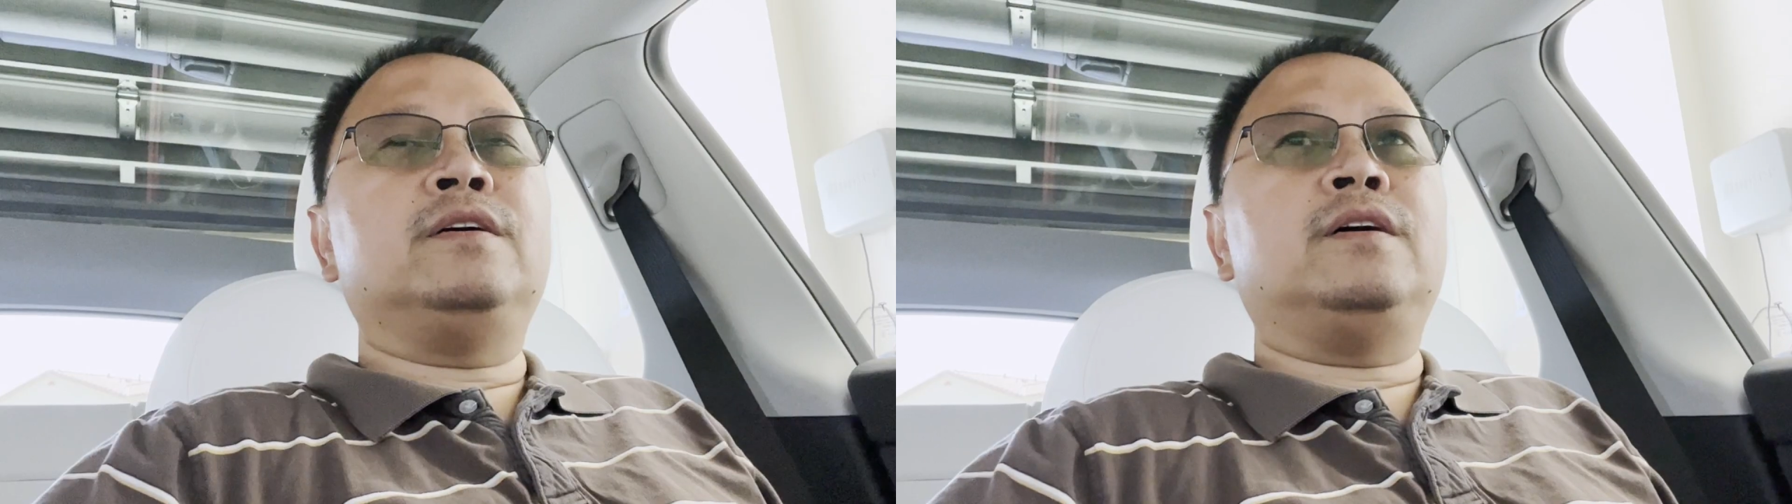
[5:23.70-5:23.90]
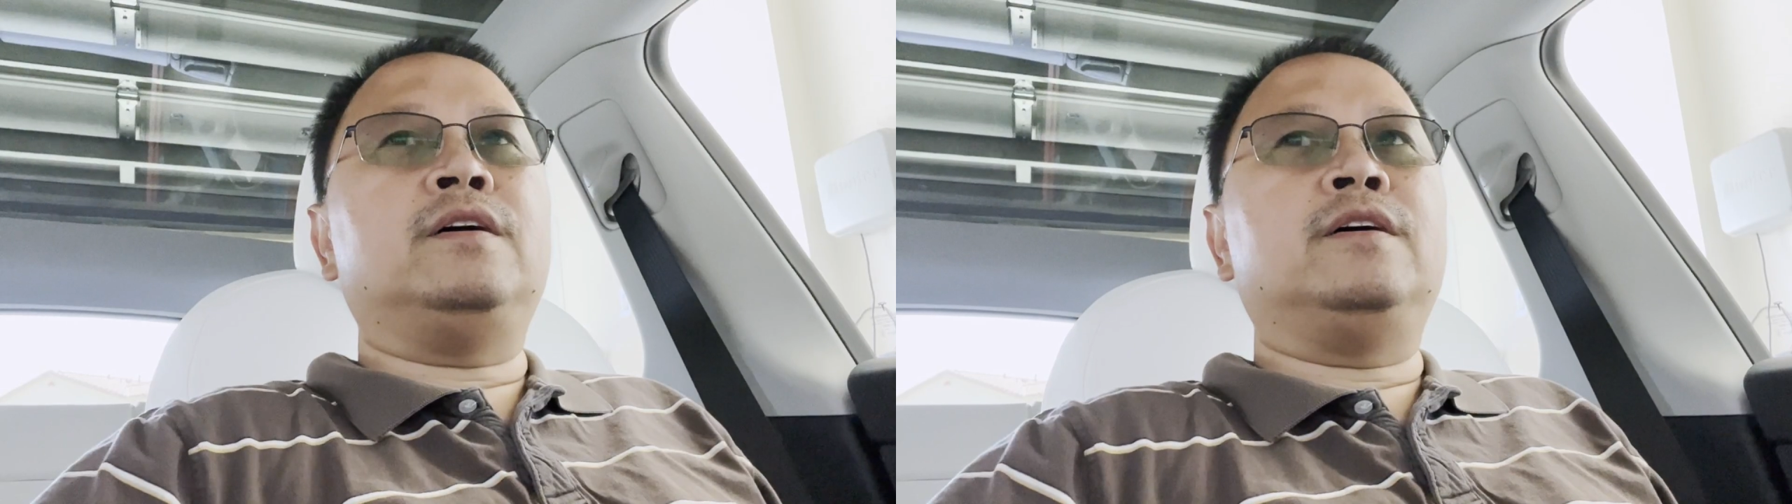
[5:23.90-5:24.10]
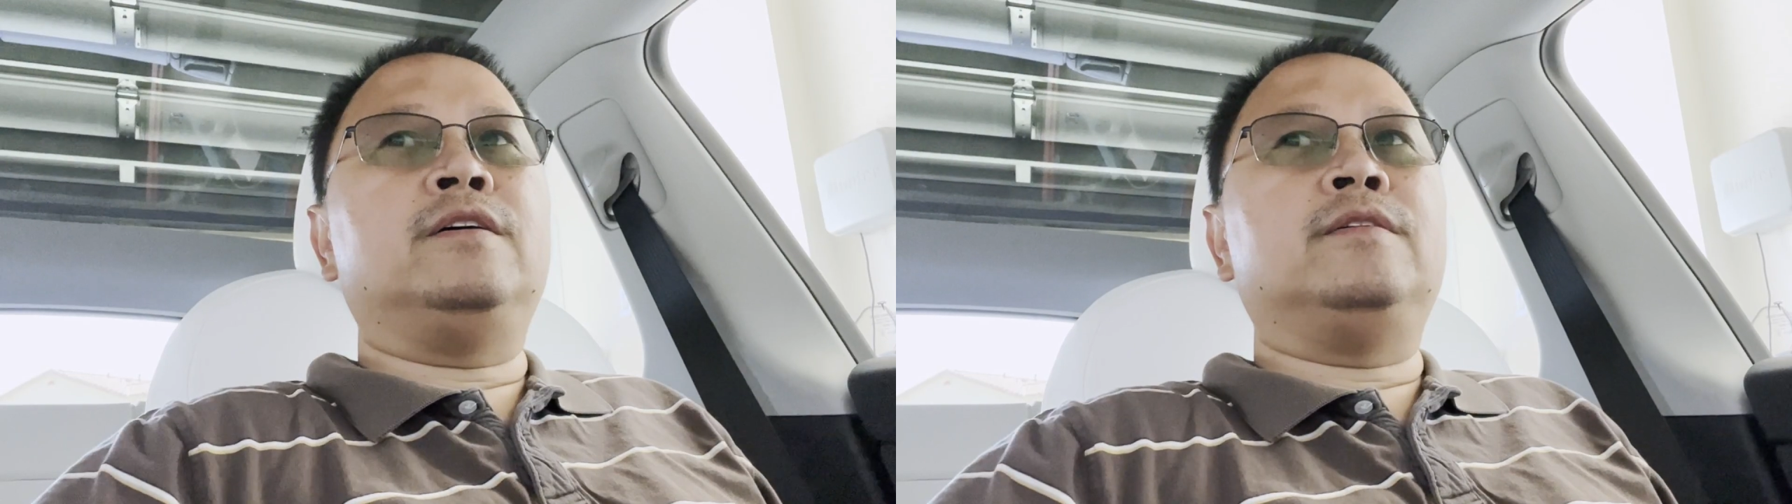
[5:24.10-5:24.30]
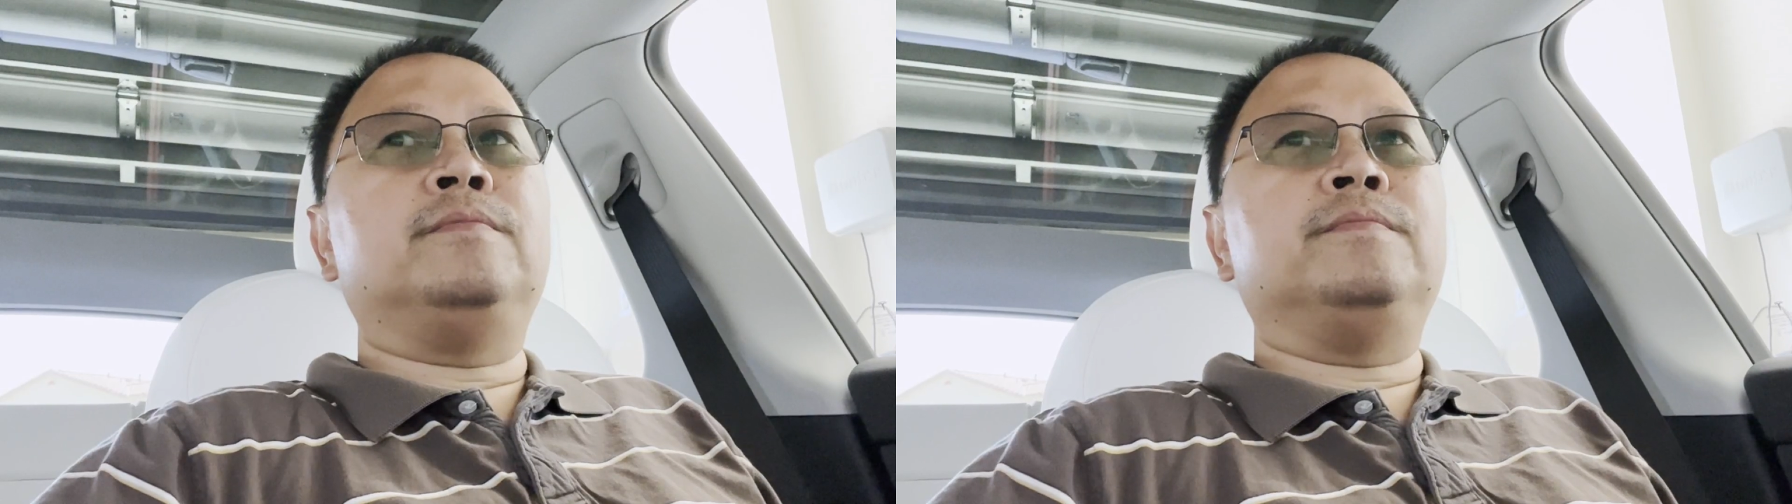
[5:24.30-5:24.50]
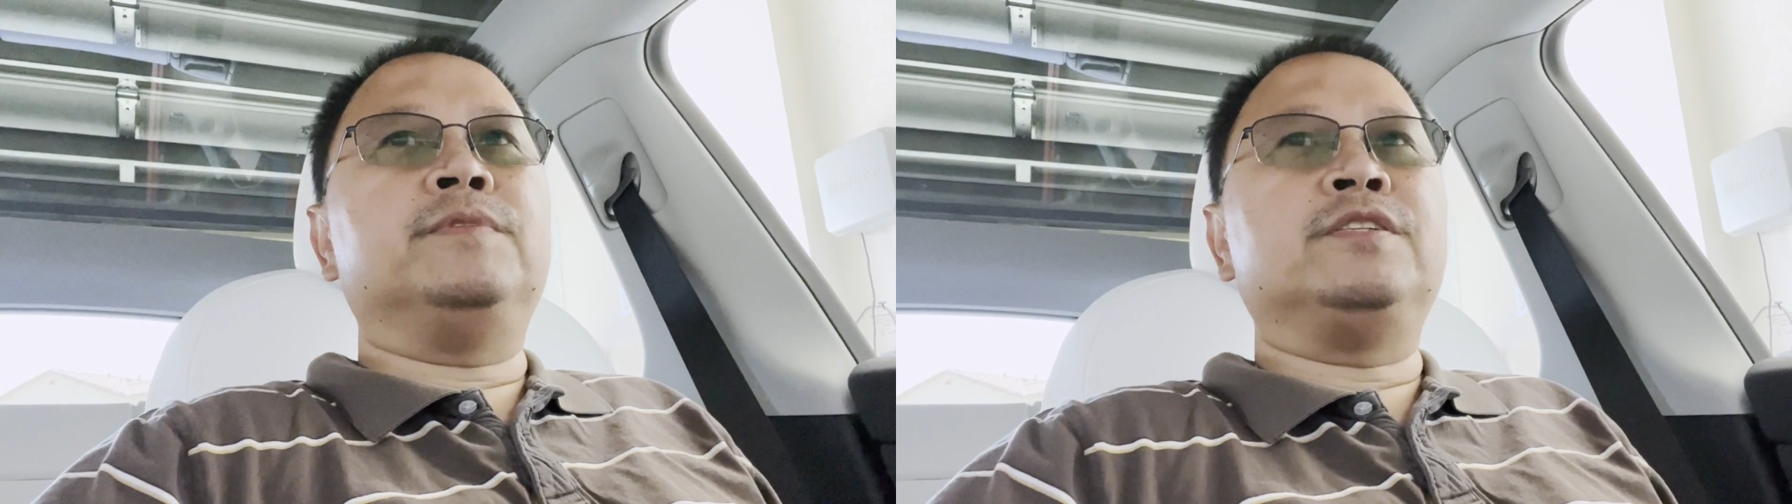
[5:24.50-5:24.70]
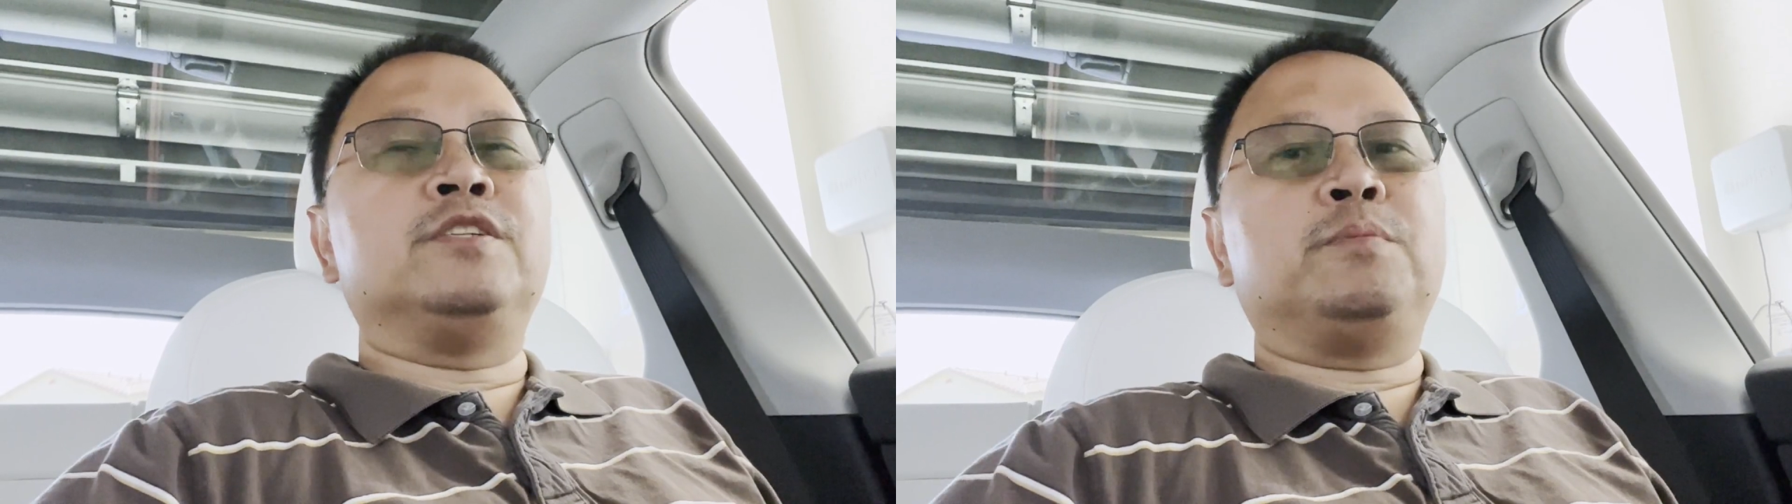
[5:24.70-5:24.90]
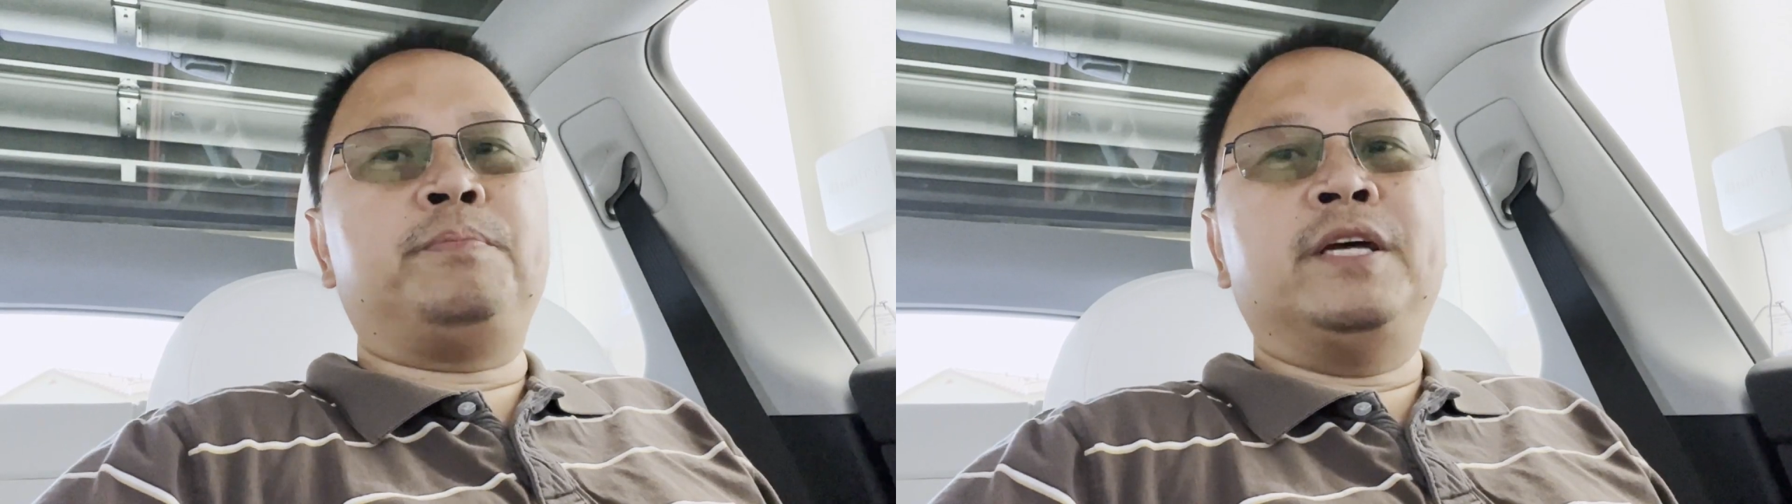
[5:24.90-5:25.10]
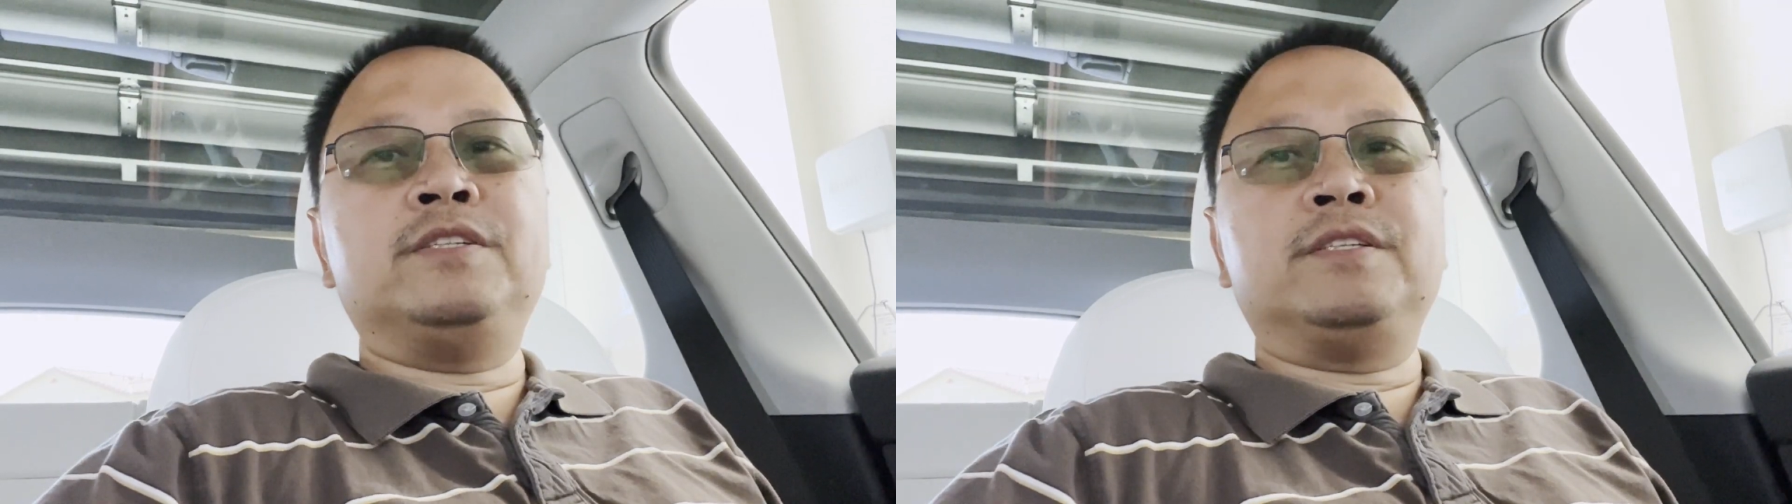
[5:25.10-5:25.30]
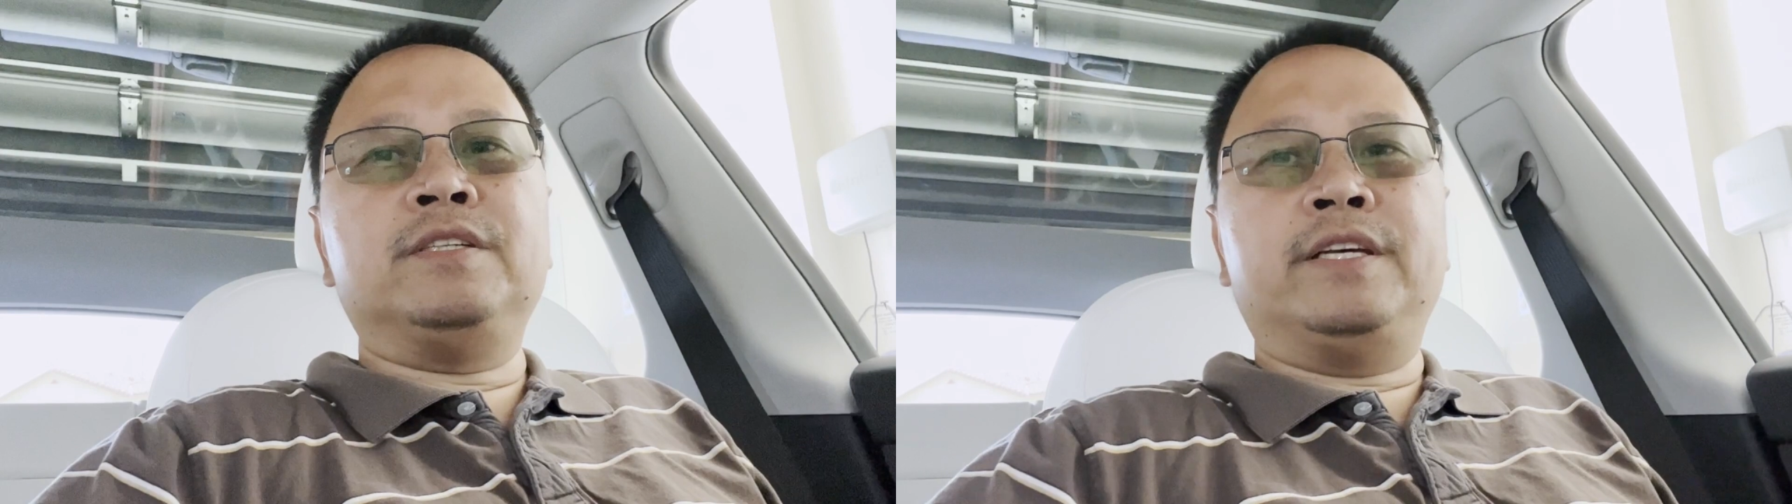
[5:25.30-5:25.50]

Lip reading: the suspension